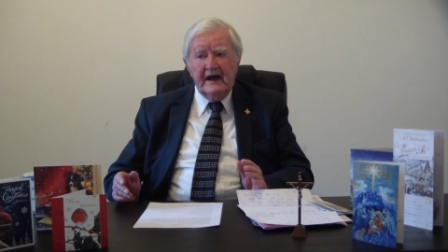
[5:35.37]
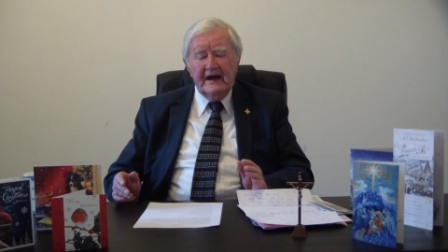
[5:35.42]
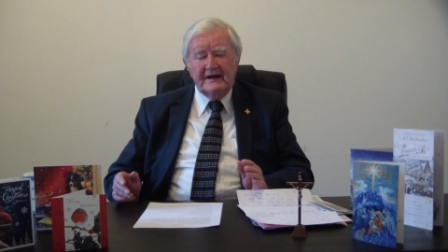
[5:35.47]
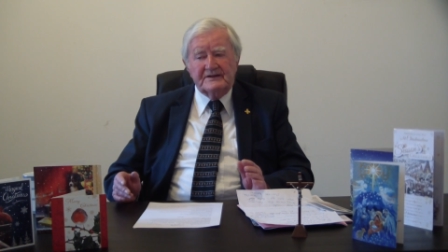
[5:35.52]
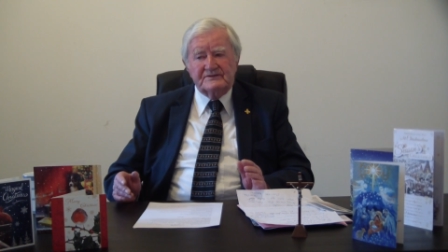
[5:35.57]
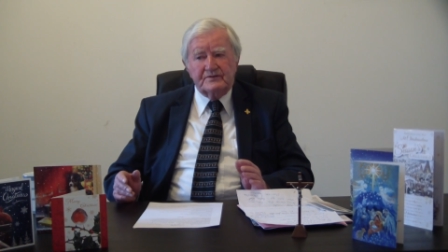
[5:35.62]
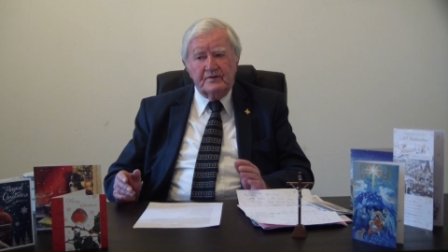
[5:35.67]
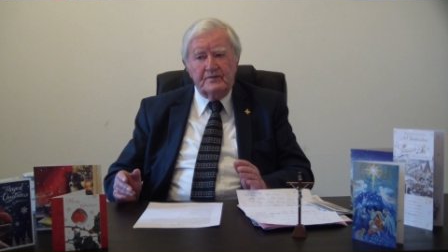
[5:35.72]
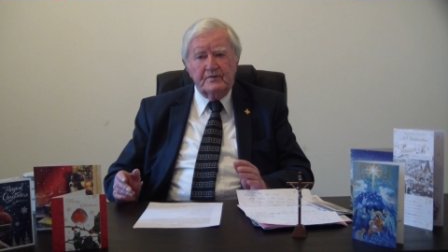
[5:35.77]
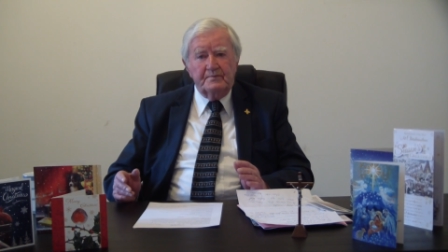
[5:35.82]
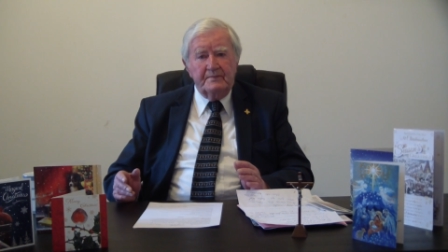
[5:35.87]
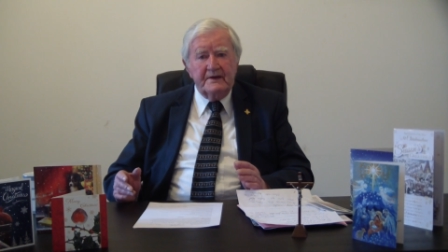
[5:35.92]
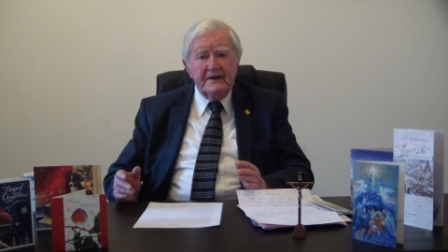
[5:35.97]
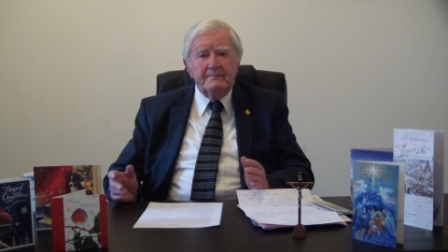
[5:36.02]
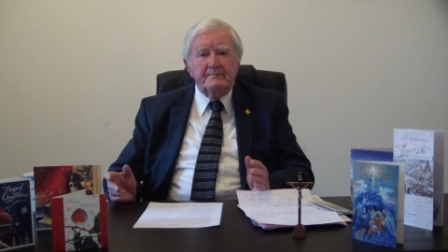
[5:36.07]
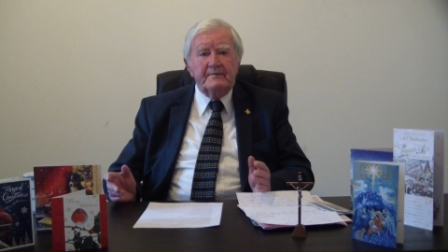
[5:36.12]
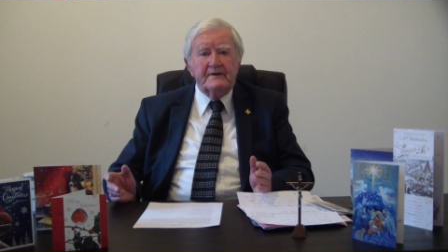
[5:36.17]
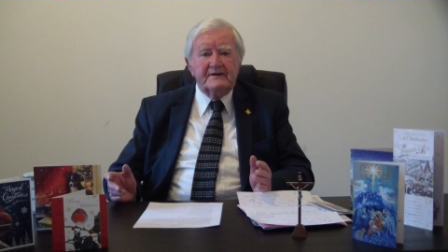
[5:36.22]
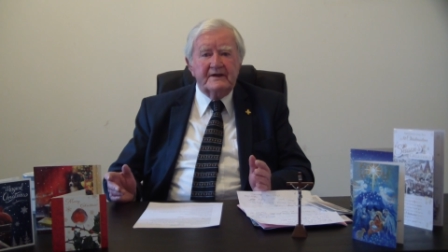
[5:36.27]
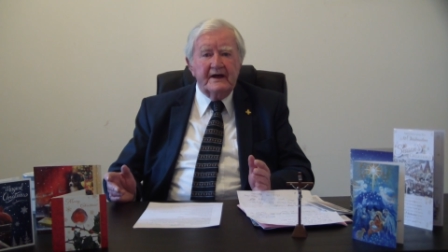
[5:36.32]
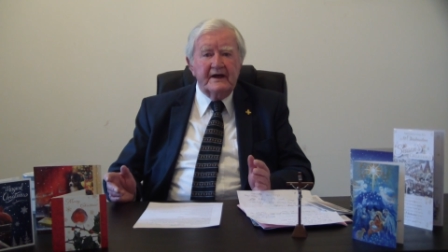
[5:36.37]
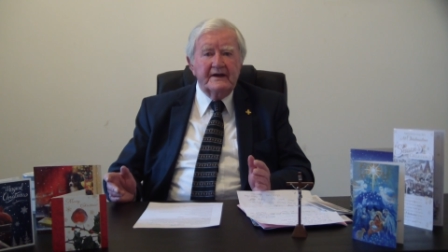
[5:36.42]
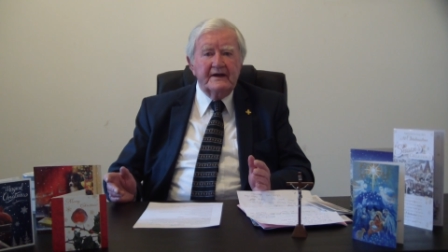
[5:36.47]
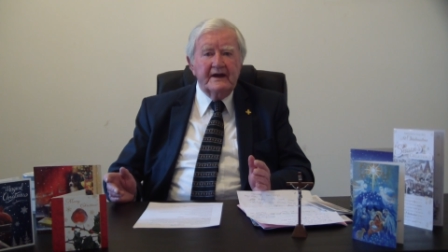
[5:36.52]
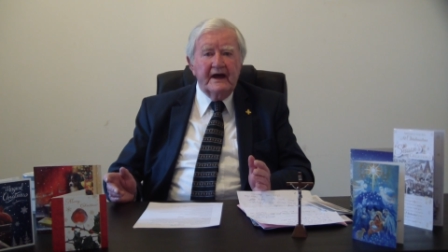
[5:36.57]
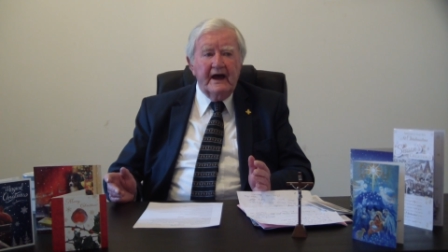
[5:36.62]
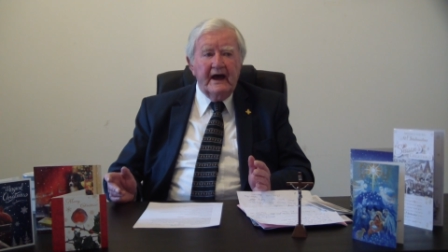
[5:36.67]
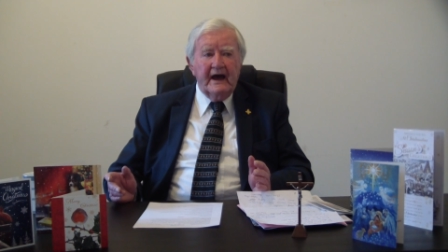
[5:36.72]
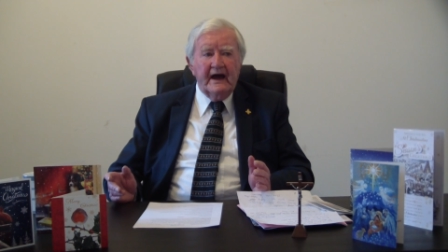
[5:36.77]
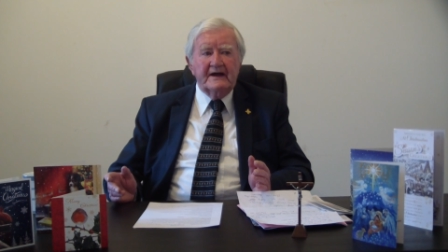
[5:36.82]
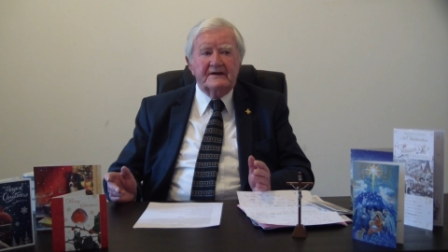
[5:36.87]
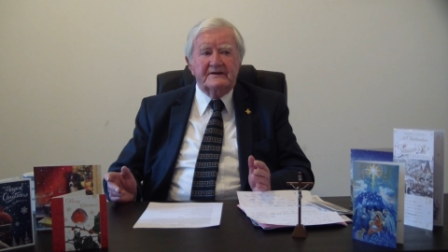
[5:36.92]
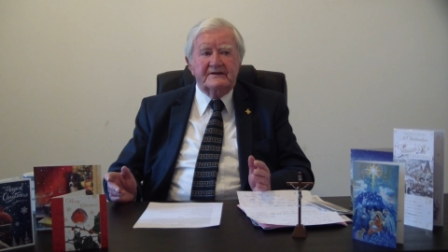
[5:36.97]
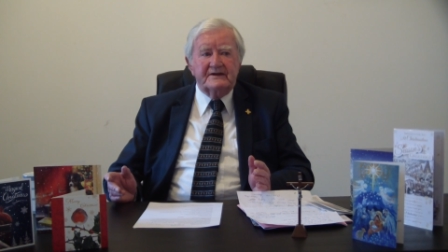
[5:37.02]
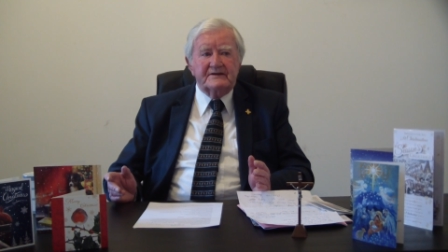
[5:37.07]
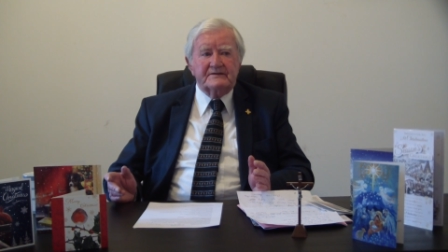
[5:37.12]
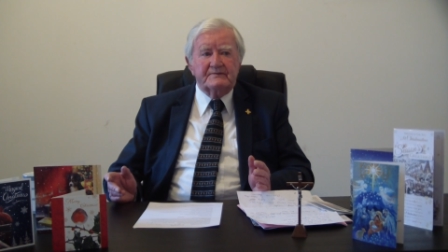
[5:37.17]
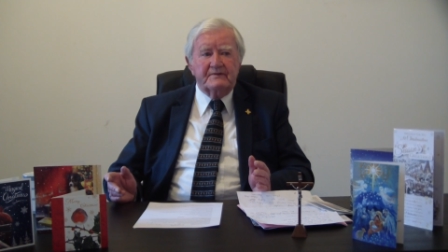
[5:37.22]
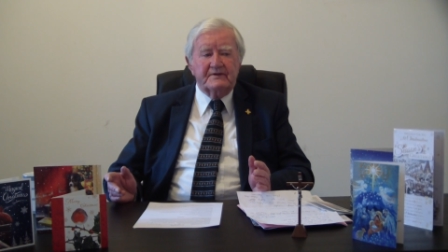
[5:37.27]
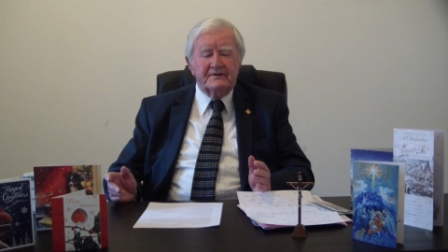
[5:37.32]
and so people then had
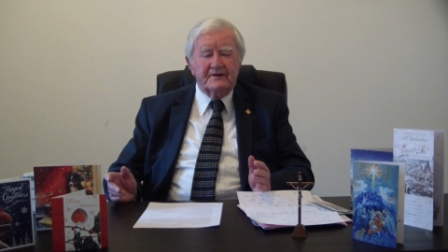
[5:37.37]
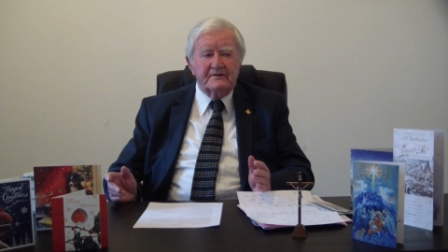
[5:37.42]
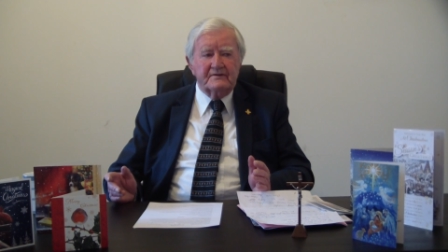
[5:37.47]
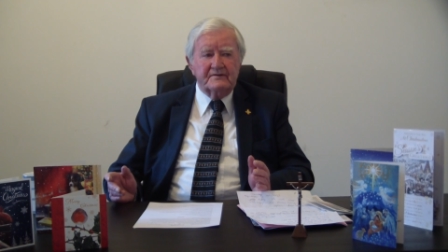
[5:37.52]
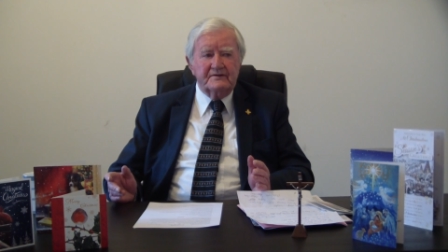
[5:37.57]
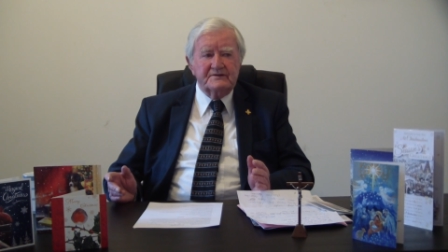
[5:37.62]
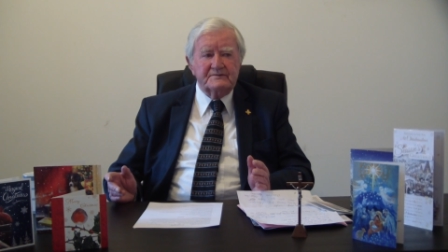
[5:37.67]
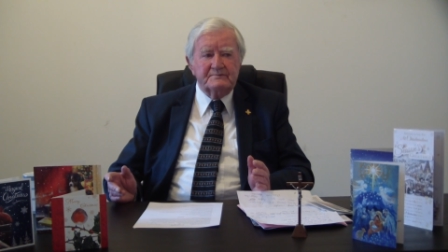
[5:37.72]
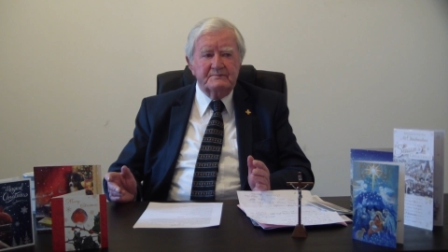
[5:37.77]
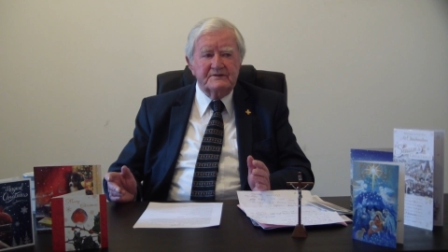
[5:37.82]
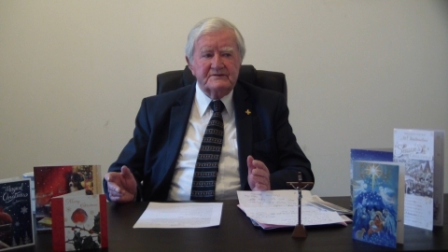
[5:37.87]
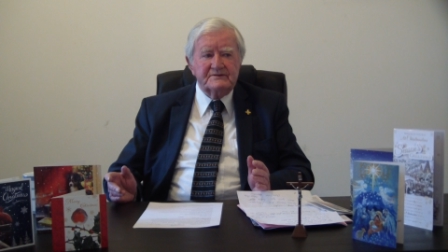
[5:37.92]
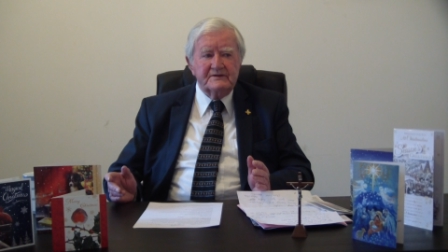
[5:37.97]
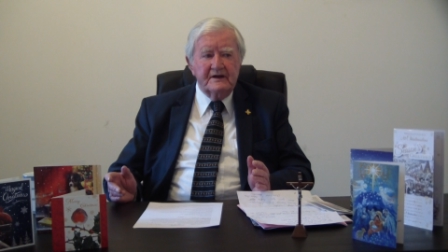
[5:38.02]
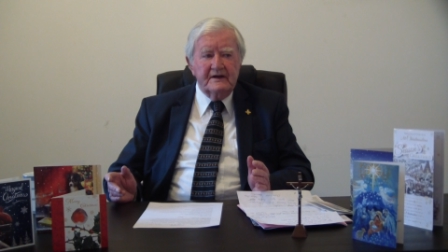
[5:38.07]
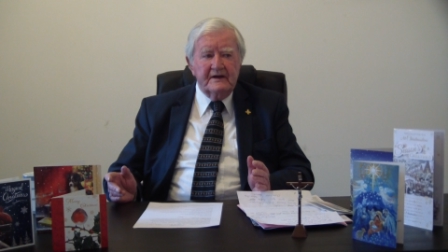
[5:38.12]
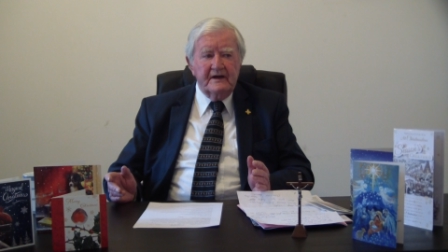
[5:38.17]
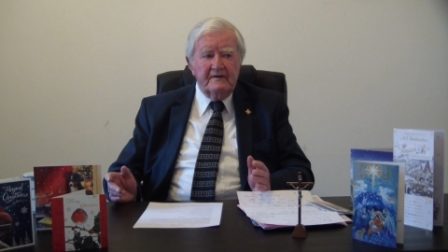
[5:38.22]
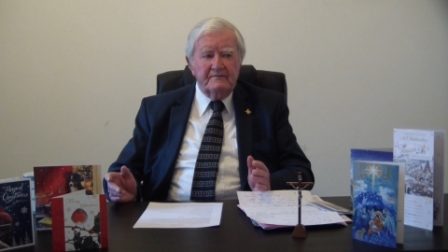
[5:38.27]
this for their Christmas